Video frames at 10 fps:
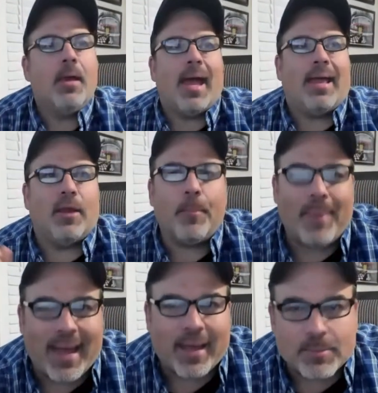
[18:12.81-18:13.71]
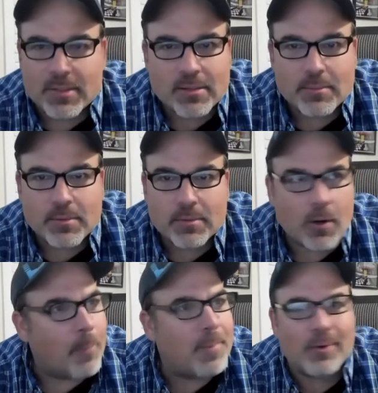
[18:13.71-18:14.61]
And their backup systems
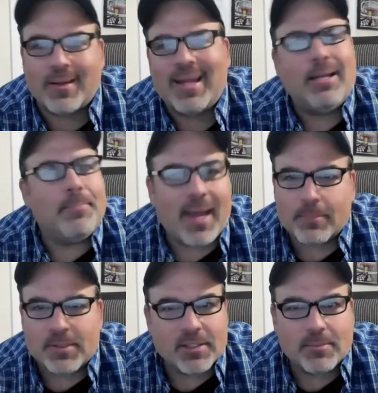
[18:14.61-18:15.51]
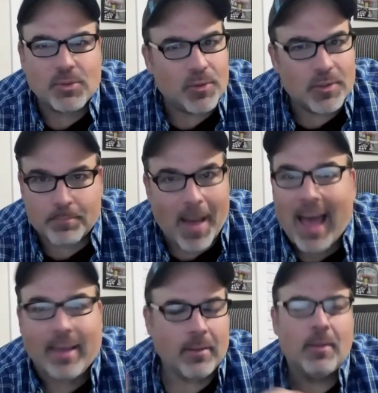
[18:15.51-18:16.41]
are better than any backup systems you can buy.
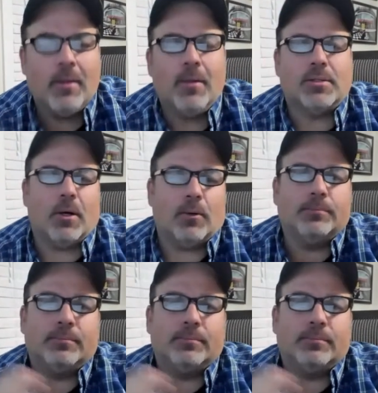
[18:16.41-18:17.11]
So